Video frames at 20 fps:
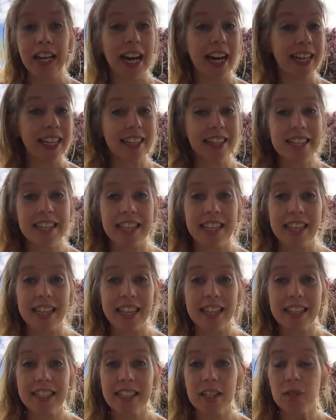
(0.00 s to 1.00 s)
I guess he
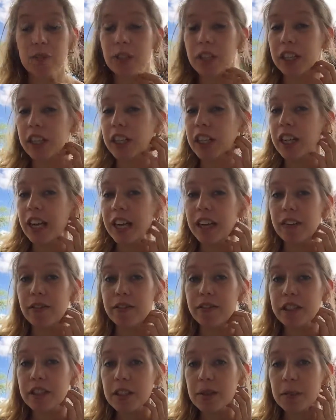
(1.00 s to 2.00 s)
thinks is really good and it
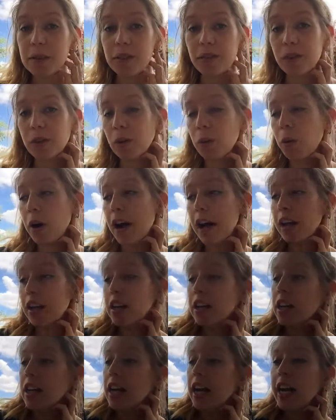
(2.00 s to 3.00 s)
fills me for a while.
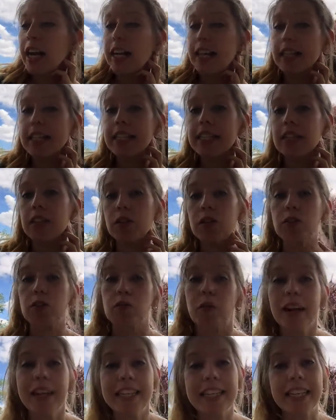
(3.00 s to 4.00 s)
It's
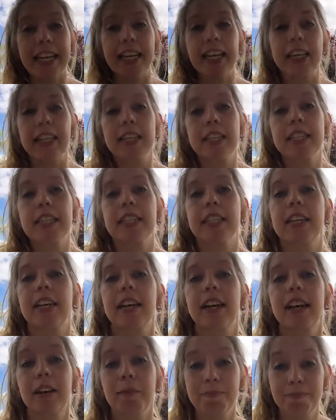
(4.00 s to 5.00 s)
those rice cakes,
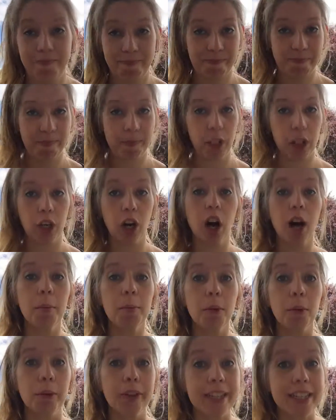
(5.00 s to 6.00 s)
the
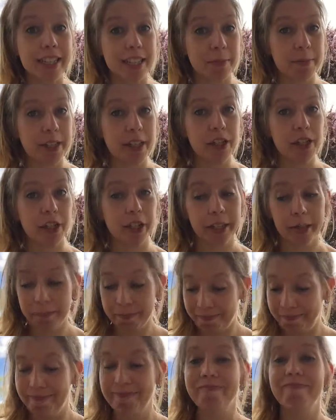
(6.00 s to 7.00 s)
caramel ones especially.
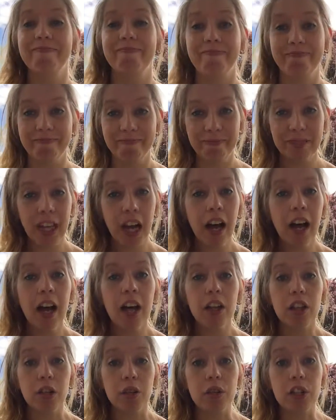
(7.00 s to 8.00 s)
Mm -hmm.
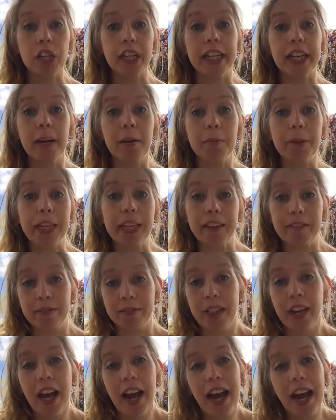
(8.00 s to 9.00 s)
Those are yummy
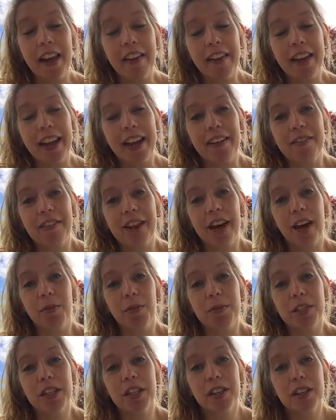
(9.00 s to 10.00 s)
and they have
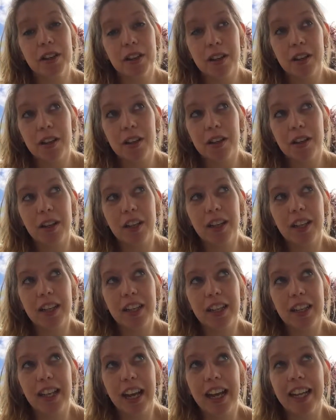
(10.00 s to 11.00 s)
helped
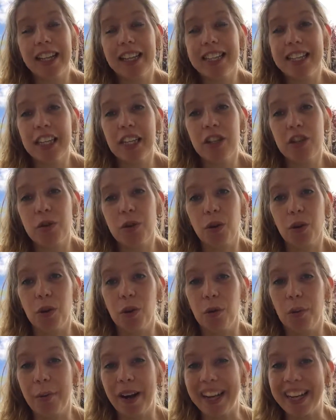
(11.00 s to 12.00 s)
at least
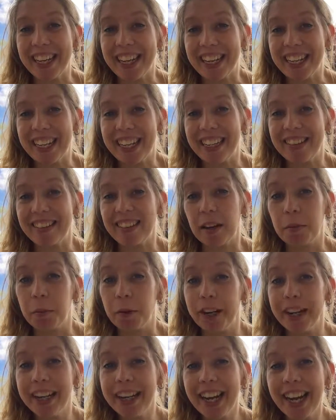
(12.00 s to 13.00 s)
control my eating
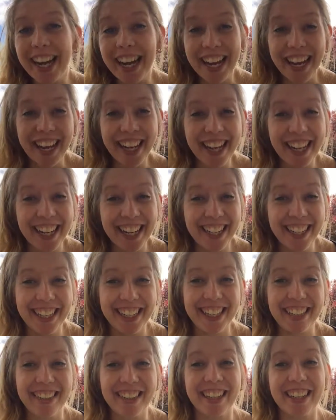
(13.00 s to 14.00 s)
somewhat
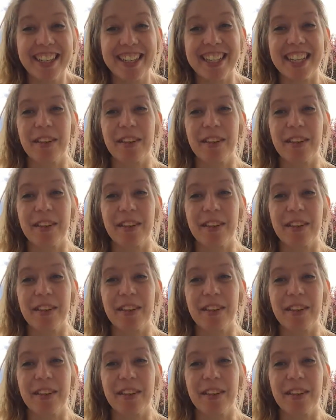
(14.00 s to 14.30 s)
because